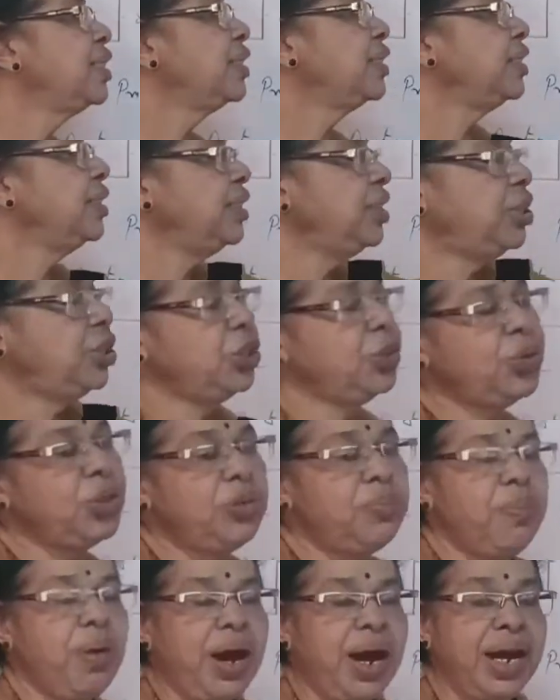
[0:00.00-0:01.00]

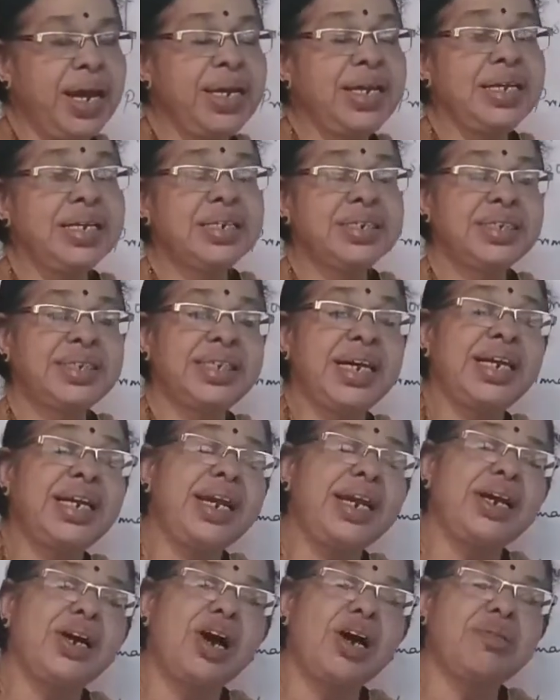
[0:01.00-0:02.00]
issued by
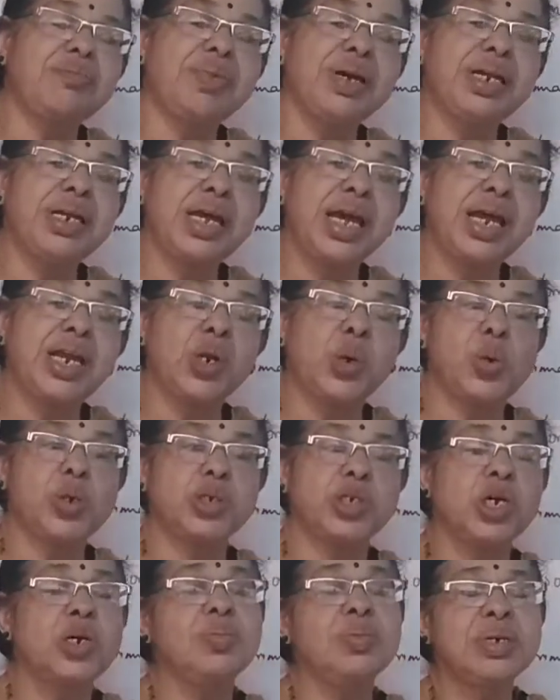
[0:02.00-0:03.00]
central government and
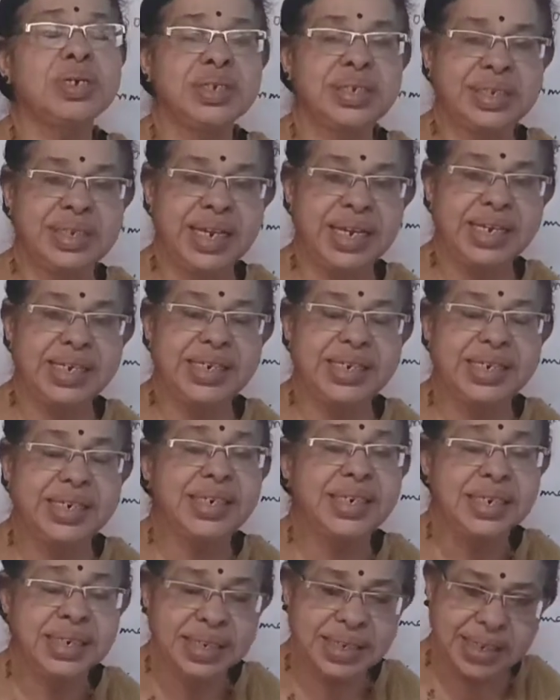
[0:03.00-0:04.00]
also state
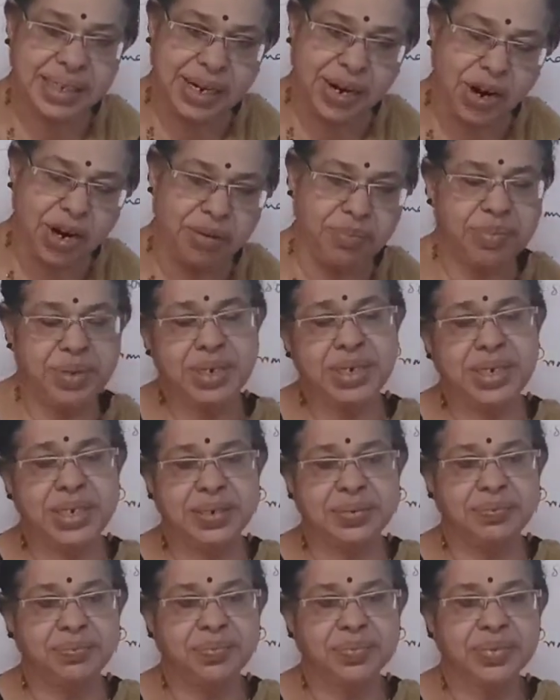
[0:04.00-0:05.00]
government.
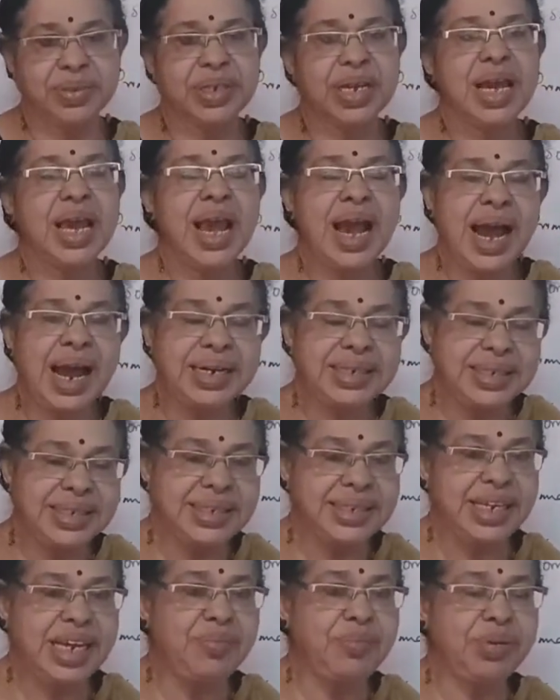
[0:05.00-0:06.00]
At the
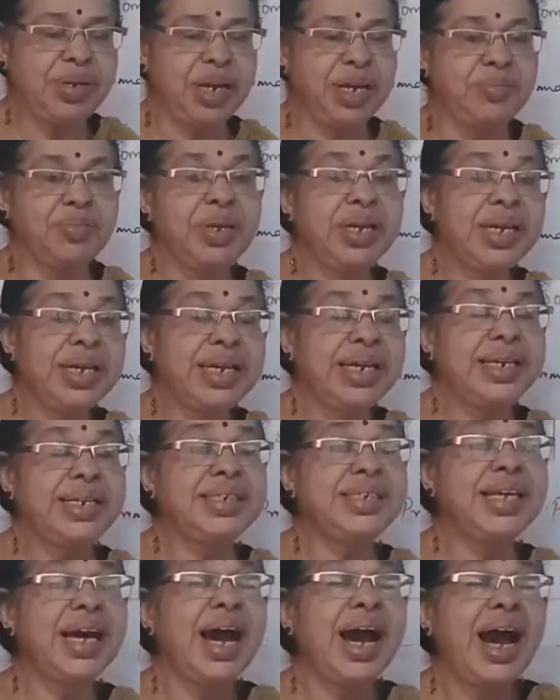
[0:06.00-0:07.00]
same time, it
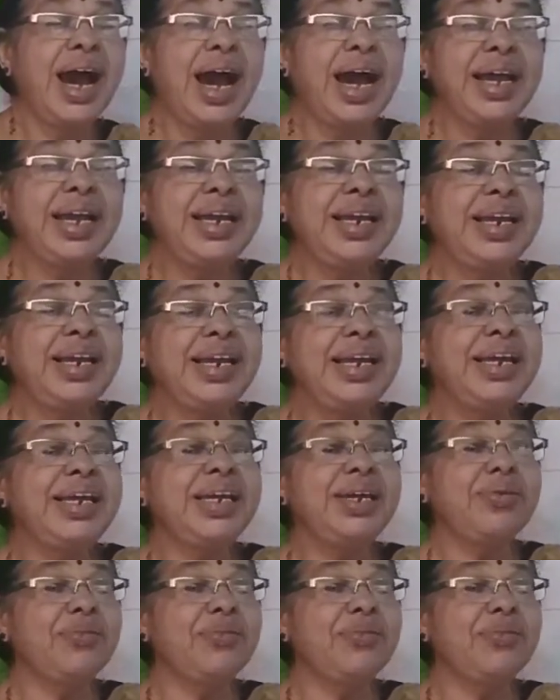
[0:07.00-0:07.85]
is highly